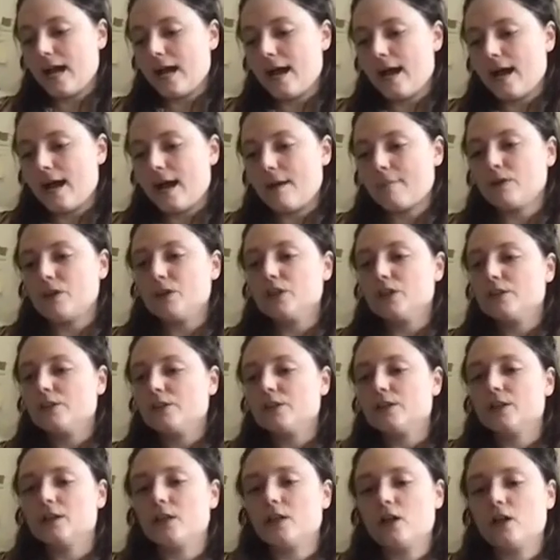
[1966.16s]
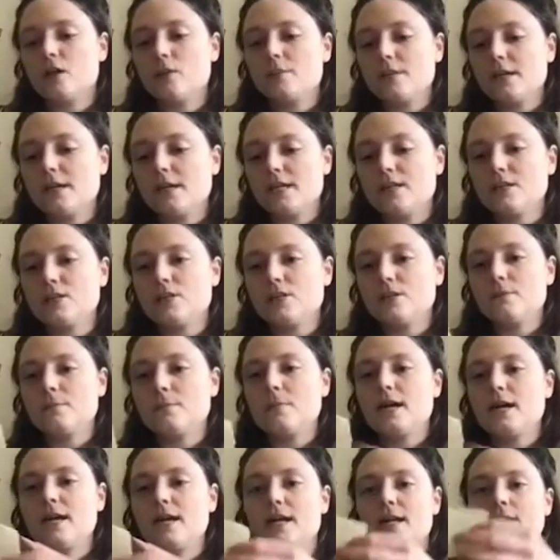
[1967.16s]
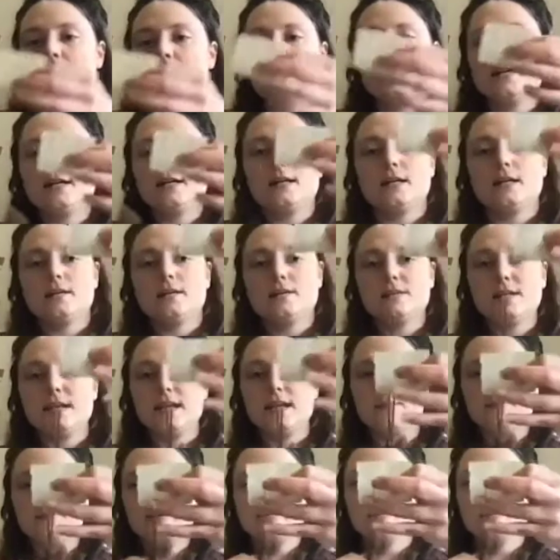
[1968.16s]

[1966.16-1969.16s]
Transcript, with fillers: I'm gonna come in my tape and